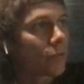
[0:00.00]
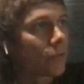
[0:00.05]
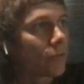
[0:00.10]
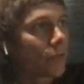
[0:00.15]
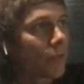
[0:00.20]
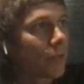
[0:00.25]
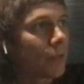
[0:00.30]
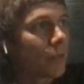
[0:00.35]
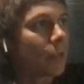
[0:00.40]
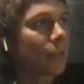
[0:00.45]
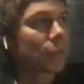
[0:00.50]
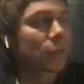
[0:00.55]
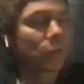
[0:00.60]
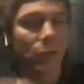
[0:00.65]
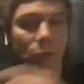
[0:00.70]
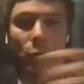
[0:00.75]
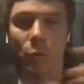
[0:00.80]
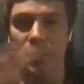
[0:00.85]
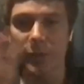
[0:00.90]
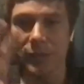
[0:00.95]
and that
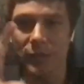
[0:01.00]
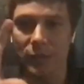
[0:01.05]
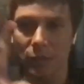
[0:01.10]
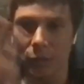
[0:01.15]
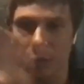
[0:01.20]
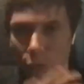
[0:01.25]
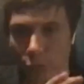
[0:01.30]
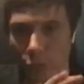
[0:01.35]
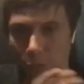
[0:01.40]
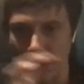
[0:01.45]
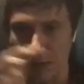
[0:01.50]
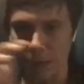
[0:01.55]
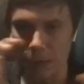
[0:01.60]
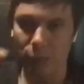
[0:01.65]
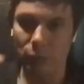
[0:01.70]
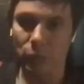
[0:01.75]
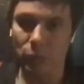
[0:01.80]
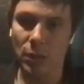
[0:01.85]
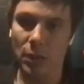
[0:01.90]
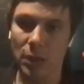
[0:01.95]
always goes back
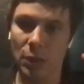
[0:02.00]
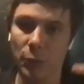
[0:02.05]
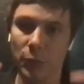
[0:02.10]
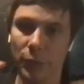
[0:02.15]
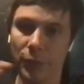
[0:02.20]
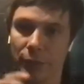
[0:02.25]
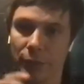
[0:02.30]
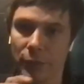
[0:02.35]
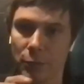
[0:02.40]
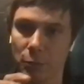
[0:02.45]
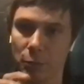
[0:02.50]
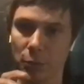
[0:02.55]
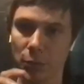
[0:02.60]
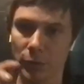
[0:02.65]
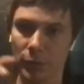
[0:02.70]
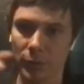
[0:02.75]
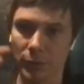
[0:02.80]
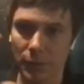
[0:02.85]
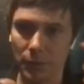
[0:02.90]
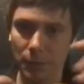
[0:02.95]
to how we think
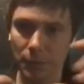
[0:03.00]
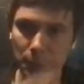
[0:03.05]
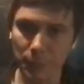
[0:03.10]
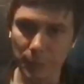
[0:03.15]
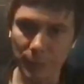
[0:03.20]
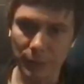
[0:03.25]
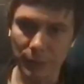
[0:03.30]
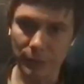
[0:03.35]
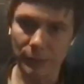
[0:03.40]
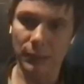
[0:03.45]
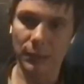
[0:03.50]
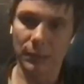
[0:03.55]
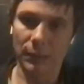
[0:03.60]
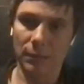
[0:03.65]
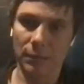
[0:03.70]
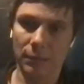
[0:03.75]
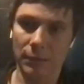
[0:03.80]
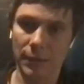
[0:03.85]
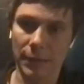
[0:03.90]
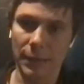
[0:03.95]
about
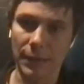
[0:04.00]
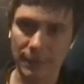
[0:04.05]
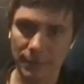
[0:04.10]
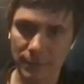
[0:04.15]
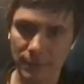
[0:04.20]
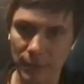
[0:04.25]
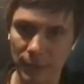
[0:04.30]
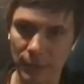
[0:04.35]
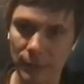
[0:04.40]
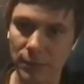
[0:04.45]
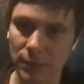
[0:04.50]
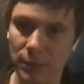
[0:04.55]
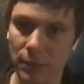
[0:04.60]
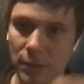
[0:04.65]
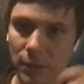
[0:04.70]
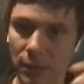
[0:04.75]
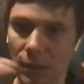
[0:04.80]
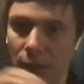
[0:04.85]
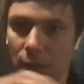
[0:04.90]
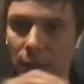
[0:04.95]
building data stacks.
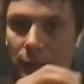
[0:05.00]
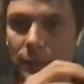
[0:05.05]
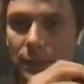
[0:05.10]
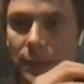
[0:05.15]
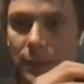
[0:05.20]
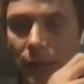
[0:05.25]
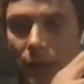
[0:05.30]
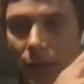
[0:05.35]
Is like